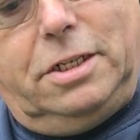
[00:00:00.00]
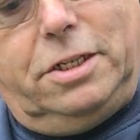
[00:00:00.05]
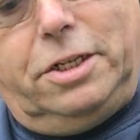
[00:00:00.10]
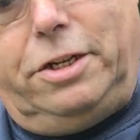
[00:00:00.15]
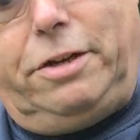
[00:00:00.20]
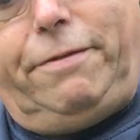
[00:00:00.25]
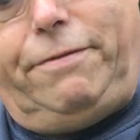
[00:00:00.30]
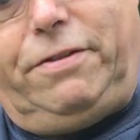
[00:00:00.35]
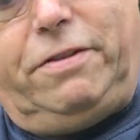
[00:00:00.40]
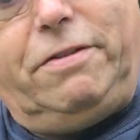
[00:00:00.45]

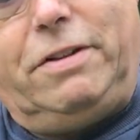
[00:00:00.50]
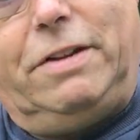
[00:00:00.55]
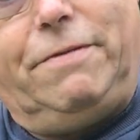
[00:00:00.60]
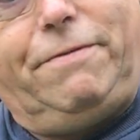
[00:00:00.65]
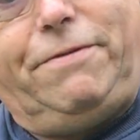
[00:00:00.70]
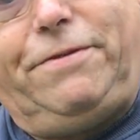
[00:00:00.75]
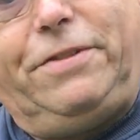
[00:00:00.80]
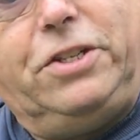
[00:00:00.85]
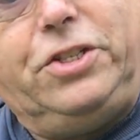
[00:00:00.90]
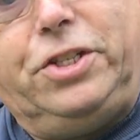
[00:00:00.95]
and if you're
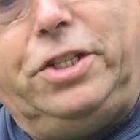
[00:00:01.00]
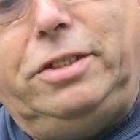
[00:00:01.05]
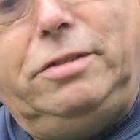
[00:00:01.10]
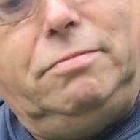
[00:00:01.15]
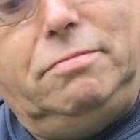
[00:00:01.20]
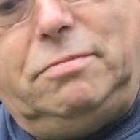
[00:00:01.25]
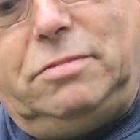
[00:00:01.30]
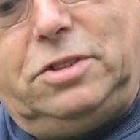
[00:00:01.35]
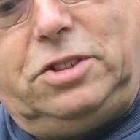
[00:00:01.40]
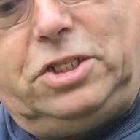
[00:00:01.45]
fishing,
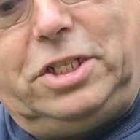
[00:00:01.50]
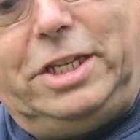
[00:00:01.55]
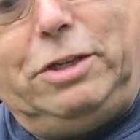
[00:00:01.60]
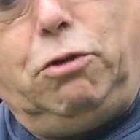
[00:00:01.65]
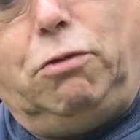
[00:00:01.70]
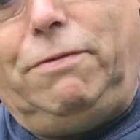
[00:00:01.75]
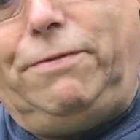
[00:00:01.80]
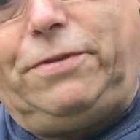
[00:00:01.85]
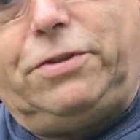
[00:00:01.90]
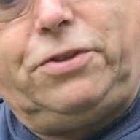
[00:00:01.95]
say,
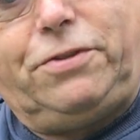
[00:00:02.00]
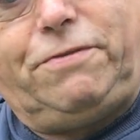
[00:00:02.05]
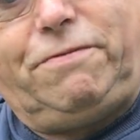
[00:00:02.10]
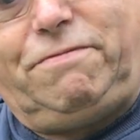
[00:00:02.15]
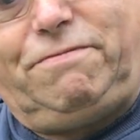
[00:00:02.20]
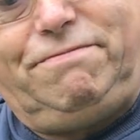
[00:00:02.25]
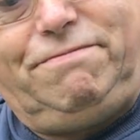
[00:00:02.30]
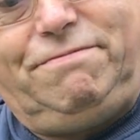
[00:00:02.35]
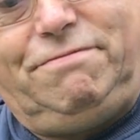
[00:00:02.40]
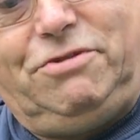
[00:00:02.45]
over
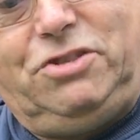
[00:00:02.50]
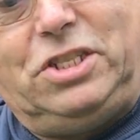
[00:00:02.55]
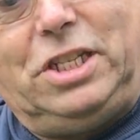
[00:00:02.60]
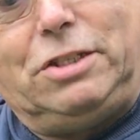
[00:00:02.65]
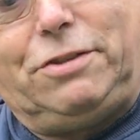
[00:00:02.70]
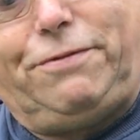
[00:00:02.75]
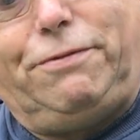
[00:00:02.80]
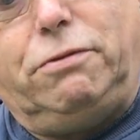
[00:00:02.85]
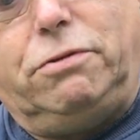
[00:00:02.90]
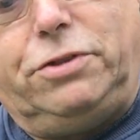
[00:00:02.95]

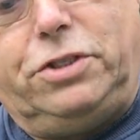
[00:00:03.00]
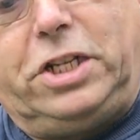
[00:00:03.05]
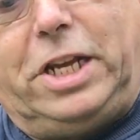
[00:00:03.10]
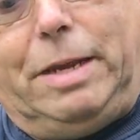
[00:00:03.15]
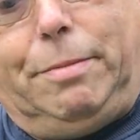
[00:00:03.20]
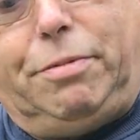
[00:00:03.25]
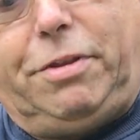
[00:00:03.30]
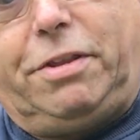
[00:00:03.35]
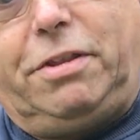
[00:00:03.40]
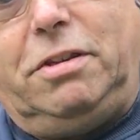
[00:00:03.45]
6 foot
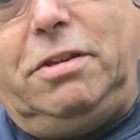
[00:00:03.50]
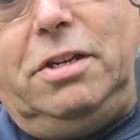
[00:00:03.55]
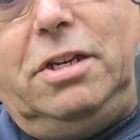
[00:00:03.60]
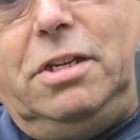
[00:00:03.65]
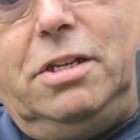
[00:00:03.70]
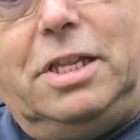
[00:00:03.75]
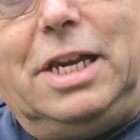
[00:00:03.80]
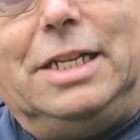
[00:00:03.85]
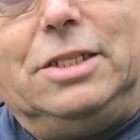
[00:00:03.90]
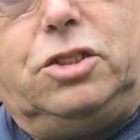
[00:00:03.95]
depth,
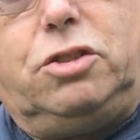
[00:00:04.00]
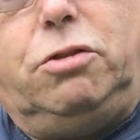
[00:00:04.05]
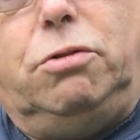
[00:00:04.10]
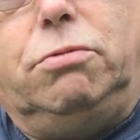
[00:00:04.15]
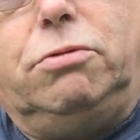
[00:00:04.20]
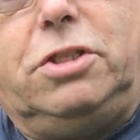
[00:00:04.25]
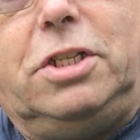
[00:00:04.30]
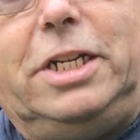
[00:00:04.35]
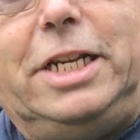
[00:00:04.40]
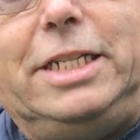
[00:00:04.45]
that
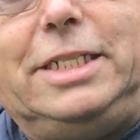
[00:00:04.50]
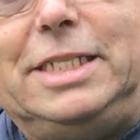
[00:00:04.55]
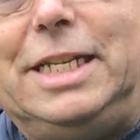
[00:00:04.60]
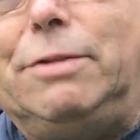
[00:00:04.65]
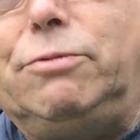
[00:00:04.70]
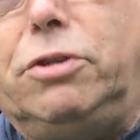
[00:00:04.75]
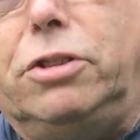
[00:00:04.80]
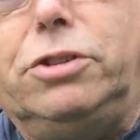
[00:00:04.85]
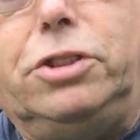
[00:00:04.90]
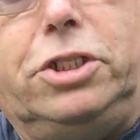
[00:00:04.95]
slows the lead
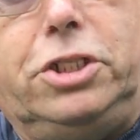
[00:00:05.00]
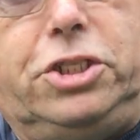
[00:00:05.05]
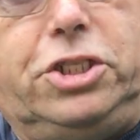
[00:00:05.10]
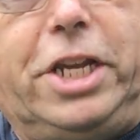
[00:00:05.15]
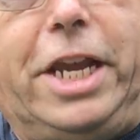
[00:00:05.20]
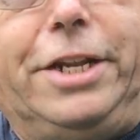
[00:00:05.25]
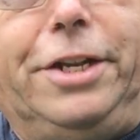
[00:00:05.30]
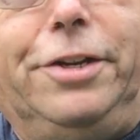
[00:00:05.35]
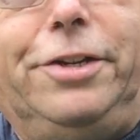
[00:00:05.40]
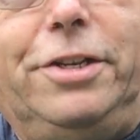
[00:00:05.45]
down on
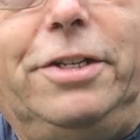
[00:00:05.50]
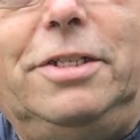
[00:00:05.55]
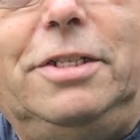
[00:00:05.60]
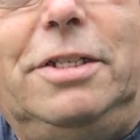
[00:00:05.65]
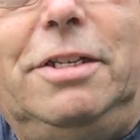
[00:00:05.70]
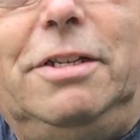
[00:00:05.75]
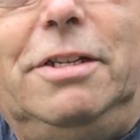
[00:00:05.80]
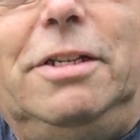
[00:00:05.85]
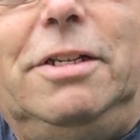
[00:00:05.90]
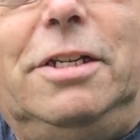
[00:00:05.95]
descent,
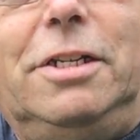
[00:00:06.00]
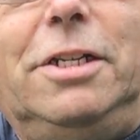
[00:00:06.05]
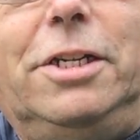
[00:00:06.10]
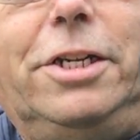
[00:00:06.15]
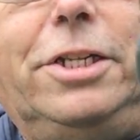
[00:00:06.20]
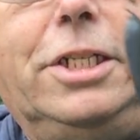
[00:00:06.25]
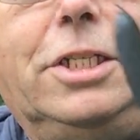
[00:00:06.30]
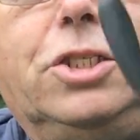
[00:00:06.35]
and